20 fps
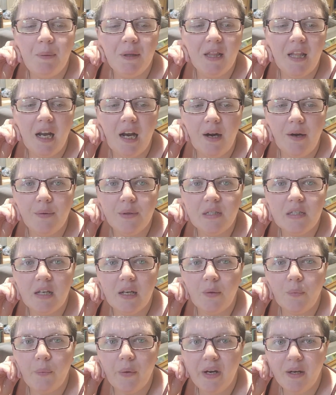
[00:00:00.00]
But then I was
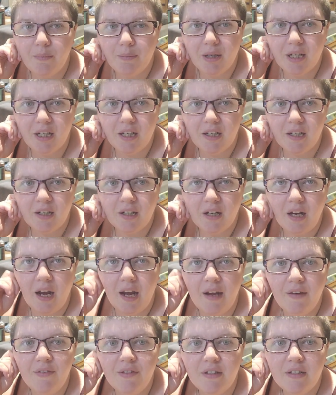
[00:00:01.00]
like, wait a minute,
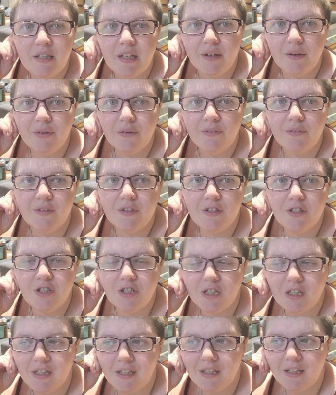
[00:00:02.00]
I have the tarot of the
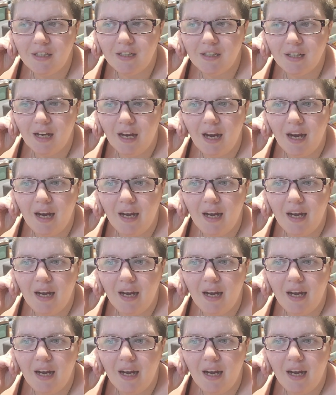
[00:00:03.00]
she,